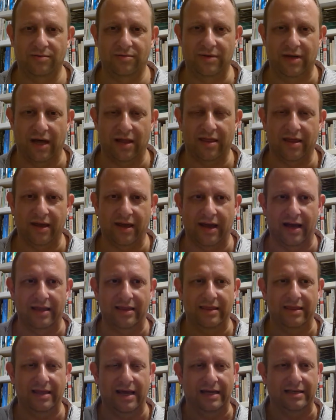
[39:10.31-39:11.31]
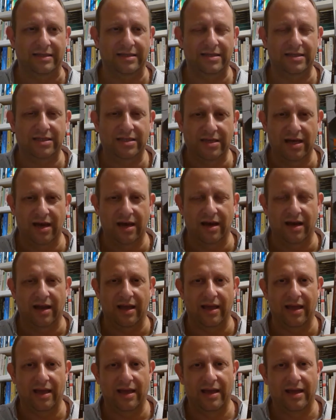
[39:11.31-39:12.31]
And certainly
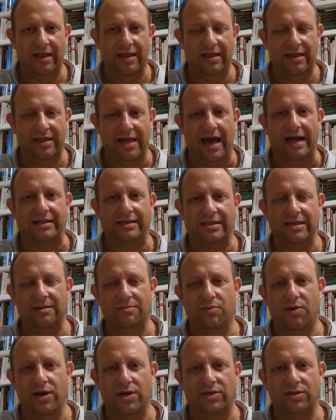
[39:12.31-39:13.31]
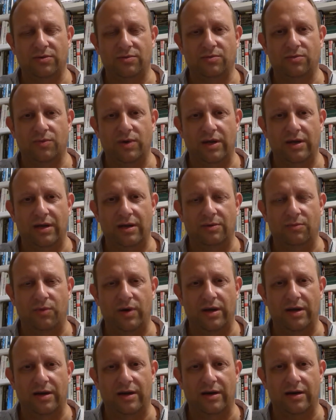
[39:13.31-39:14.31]
that's the impression we are given
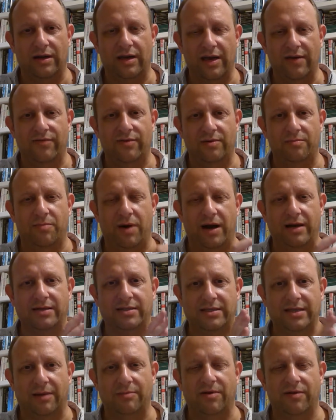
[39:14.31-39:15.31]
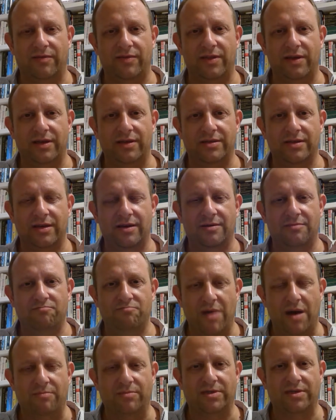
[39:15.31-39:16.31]
by some of these members of the
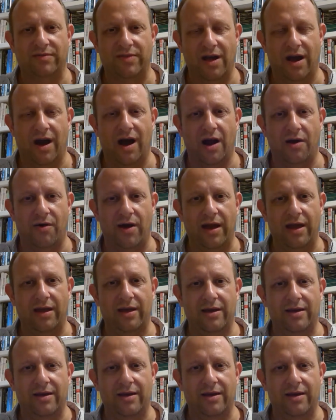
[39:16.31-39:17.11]
IRA who